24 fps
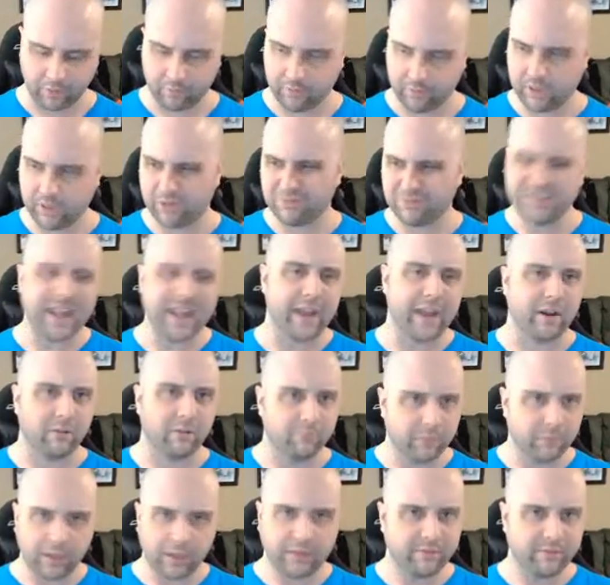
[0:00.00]
data.
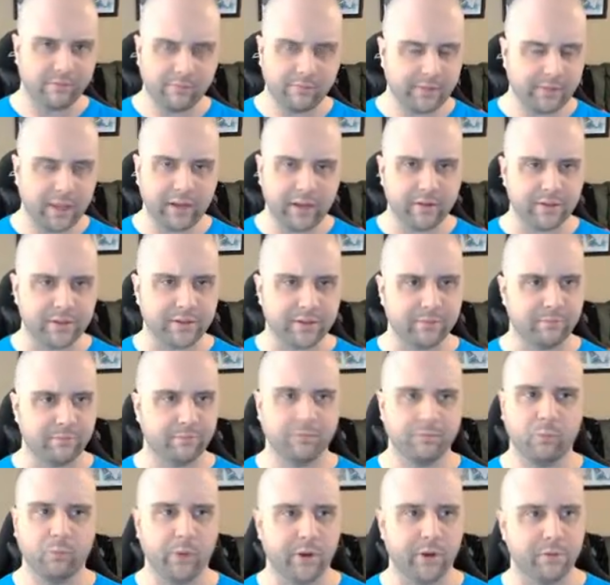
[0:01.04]
Data's
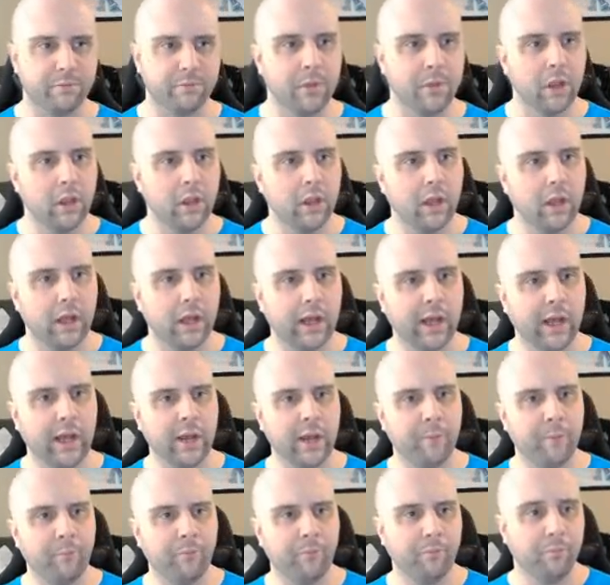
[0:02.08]
weird.
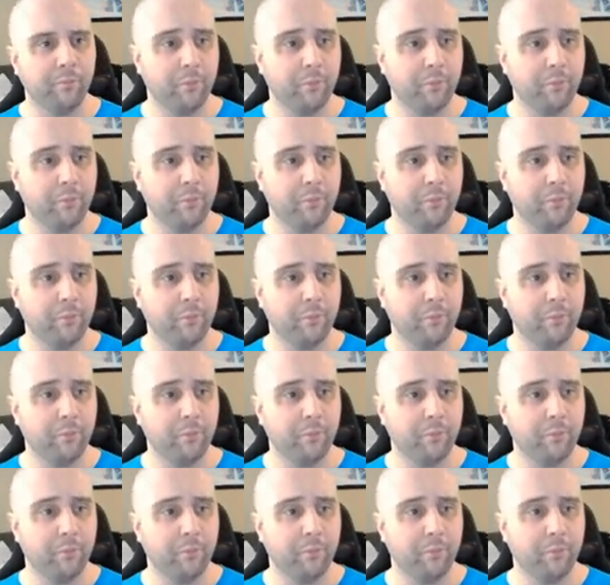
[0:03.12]
We're